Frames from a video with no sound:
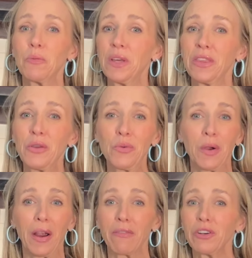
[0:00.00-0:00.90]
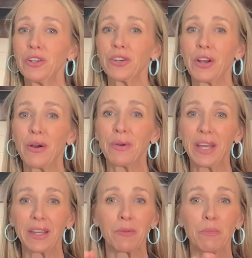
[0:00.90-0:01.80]
with you wherever you're
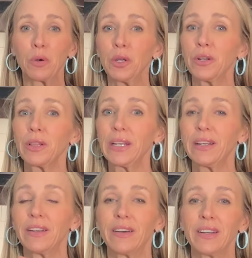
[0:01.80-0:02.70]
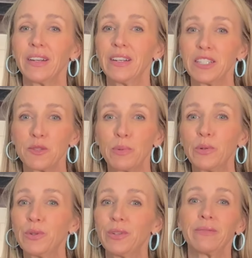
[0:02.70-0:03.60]
going. Put your lid on,
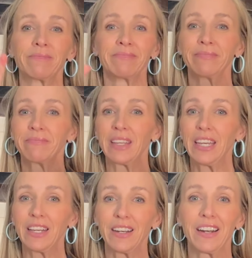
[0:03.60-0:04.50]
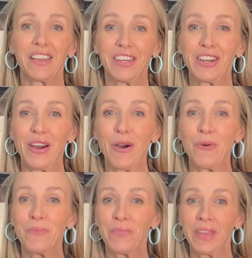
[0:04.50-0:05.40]
spoon, eat it on the go.
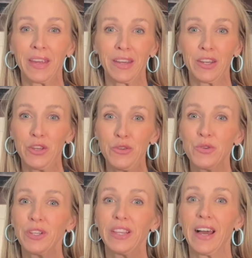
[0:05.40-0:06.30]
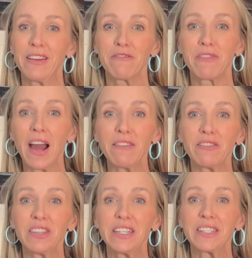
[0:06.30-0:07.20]
You could line 5 of
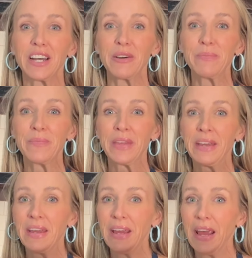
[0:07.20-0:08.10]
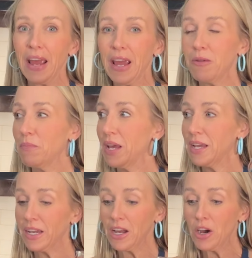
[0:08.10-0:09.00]
these up and
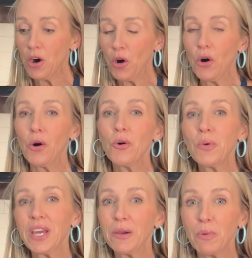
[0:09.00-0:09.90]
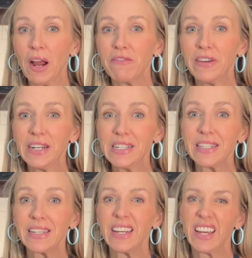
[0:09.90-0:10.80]
make a whole week of
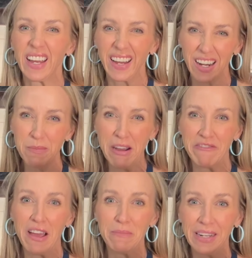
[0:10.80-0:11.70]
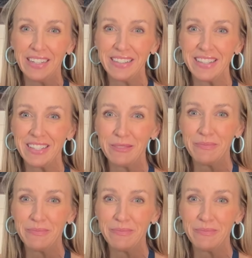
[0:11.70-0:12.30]
breakfast in about 5 minutes.